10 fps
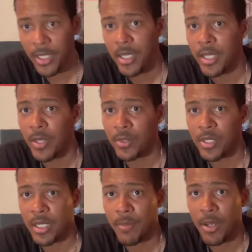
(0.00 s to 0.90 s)
They were
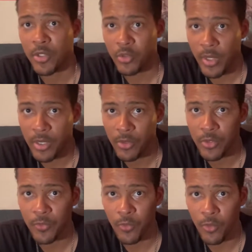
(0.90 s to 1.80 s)
talking about trailers
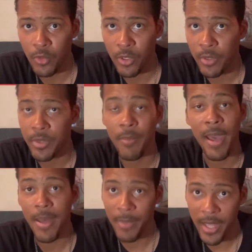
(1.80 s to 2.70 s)
for the
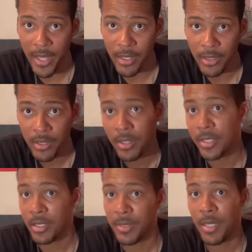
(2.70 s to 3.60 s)
Batman that's
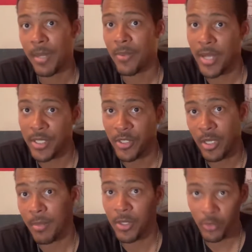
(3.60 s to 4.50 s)
going to be coming out next year that I'm
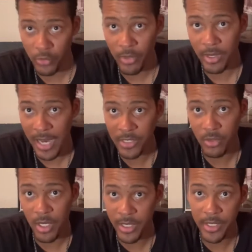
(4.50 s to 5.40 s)
going to do a trailer reaction
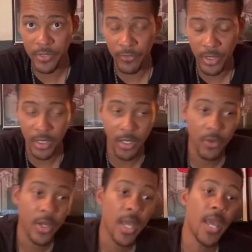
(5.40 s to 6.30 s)
on in this video,
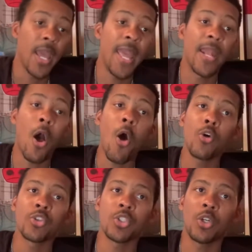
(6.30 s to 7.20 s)
and
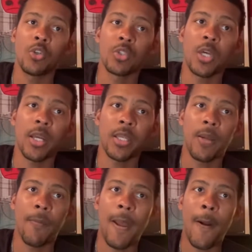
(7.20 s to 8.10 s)
also talking
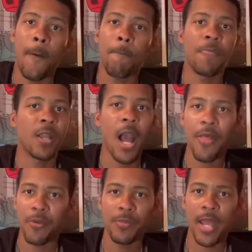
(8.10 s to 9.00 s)
about
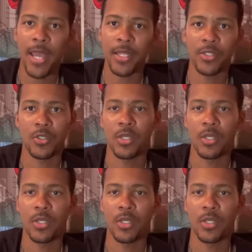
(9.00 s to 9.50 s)
Gotham Knights,